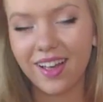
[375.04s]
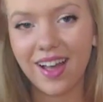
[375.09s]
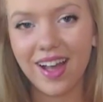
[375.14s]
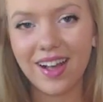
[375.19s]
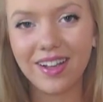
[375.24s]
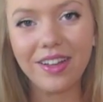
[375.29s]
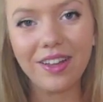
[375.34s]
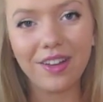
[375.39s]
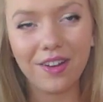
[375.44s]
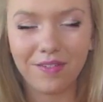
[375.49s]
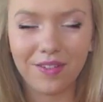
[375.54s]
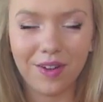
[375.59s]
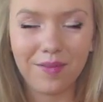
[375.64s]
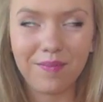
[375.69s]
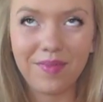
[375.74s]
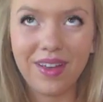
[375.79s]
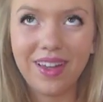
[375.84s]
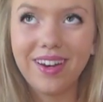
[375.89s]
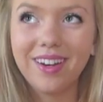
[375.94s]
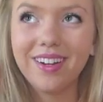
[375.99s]
I could have
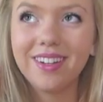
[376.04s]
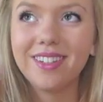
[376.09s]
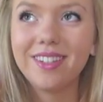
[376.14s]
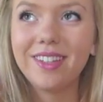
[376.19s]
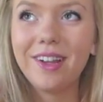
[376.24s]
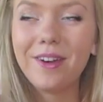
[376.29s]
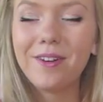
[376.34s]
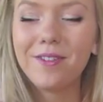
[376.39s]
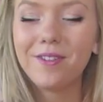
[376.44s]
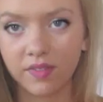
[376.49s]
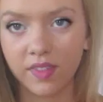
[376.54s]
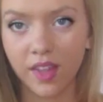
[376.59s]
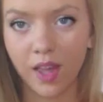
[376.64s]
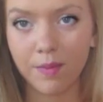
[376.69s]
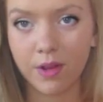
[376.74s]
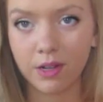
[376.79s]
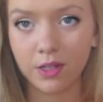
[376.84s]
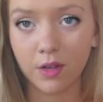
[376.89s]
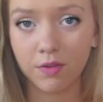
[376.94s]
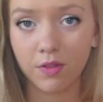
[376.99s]
done better. So
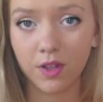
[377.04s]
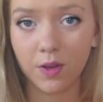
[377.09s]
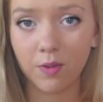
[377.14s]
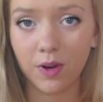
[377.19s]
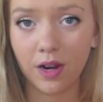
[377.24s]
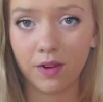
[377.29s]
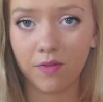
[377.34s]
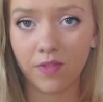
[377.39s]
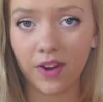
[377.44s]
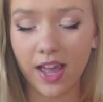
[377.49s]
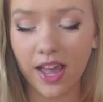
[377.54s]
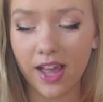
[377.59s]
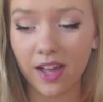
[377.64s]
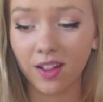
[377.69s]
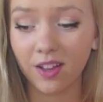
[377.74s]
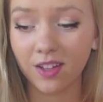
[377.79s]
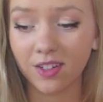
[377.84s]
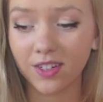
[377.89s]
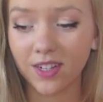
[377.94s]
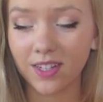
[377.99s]
I'm also really worried for
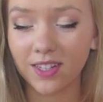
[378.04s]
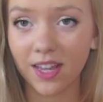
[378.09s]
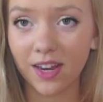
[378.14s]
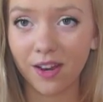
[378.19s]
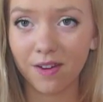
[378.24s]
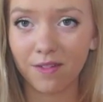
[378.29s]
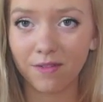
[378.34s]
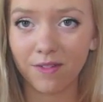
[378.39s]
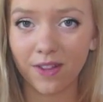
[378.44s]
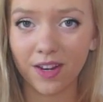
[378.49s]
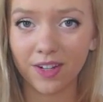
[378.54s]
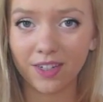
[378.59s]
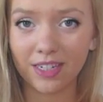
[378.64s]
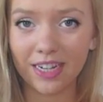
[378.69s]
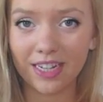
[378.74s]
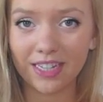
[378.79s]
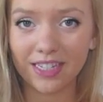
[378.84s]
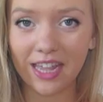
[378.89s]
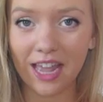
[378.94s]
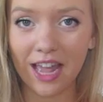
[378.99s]
English because I didn't finish
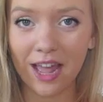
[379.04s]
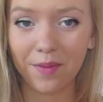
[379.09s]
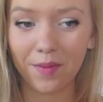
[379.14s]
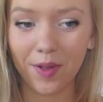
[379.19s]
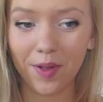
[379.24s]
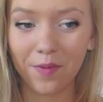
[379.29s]
the exam.